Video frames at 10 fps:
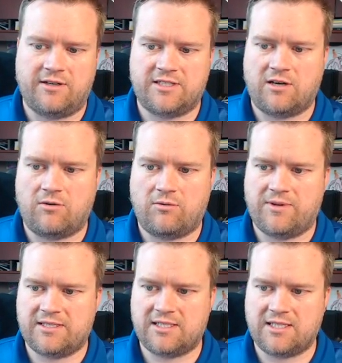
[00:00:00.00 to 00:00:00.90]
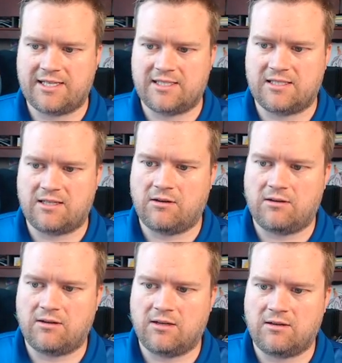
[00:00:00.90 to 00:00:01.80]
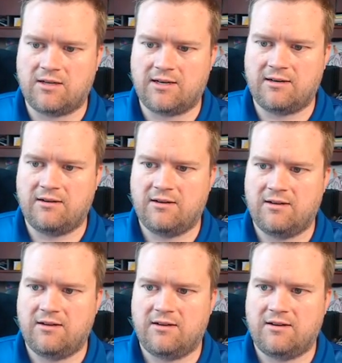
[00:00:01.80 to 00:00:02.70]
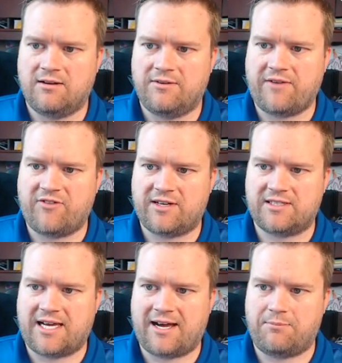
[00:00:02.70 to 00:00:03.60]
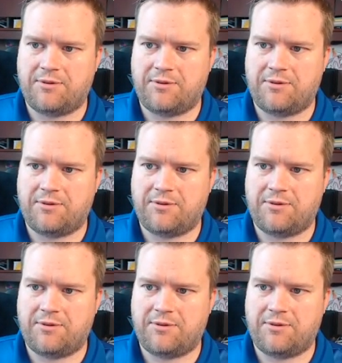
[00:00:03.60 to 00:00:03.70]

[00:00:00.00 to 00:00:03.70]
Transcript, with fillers: So this is nice. It's a little Netflix app.